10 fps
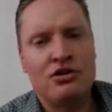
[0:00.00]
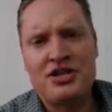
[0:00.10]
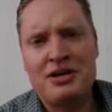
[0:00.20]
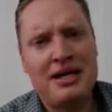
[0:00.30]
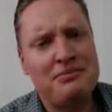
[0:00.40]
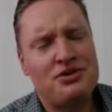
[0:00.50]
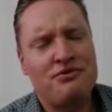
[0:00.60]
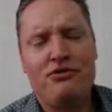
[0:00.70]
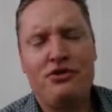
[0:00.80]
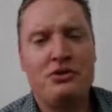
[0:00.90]

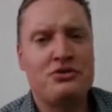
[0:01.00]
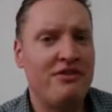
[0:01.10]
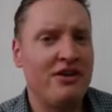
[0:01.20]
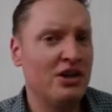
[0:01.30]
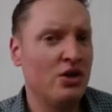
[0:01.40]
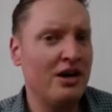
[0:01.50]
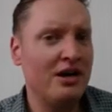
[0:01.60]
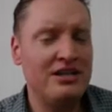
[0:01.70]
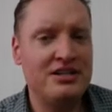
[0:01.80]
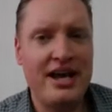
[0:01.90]
Sometimes footnotes are very
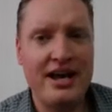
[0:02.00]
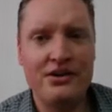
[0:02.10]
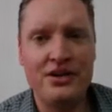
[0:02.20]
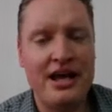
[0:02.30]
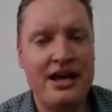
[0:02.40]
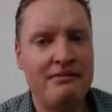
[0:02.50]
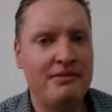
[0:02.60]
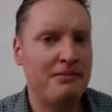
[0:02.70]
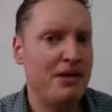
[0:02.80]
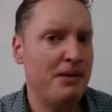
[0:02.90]
long and detailed,
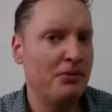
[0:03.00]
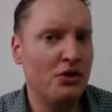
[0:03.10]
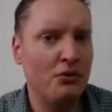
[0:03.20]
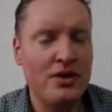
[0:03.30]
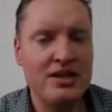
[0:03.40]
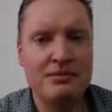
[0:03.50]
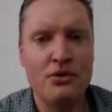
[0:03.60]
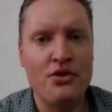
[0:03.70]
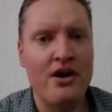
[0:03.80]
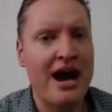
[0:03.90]
and people don't read
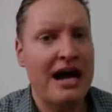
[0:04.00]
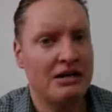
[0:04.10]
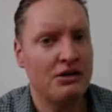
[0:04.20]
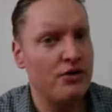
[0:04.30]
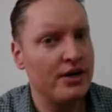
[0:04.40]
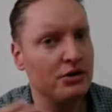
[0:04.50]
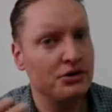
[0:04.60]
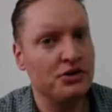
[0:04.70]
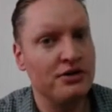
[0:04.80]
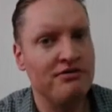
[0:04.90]
them, or they're not
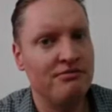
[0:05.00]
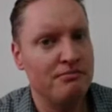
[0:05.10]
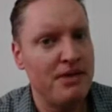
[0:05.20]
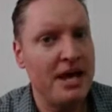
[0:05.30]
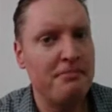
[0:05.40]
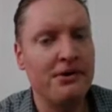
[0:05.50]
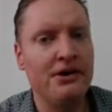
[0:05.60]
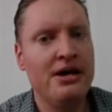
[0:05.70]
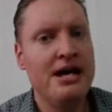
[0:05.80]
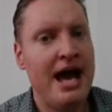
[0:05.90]
critical to the
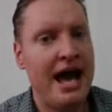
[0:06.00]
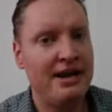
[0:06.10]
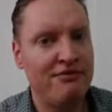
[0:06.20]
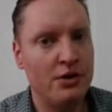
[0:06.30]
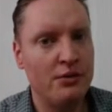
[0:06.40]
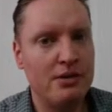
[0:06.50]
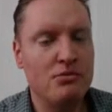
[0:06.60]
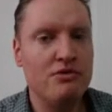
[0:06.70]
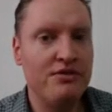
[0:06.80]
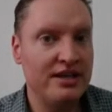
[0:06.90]
paper, and if they're
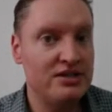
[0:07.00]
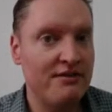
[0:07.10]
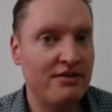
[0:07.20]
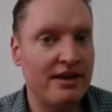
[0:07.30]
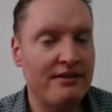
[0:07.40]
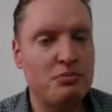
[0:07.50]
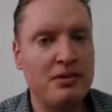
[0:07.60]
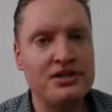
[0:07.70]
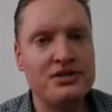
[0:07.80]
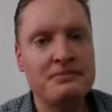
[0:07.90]
removed, they save a lot of
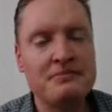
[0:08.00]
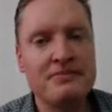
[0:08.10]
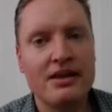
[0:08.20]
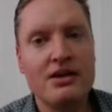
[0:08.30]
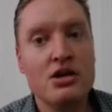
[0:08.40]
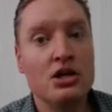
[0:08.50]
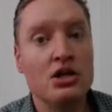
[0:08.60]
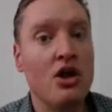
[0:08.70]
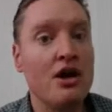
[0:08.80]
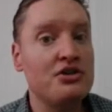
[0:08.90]
space.
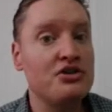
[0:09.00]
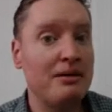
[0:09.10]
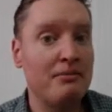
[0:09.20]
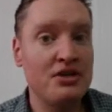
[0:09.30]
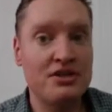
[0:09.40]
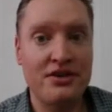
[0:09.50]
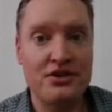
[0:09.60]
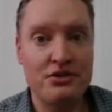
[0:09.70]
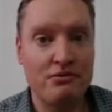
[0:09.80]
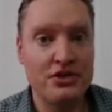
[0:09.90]
Long summaries of
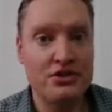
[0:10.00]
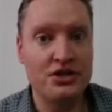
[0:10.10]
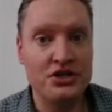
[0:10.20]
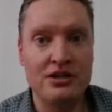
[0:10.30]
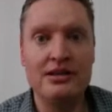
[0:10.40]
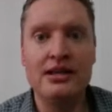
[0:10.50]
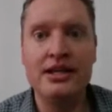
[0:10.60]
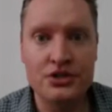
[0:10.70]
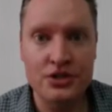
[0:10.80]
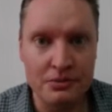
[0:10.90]
other research,
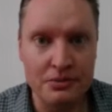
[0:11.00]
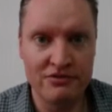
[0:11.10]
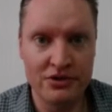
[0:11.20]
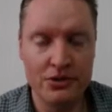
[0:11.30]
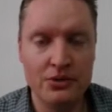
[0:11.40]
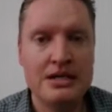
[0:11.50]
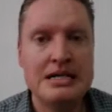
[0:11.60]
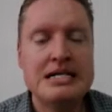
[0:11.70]
literature review.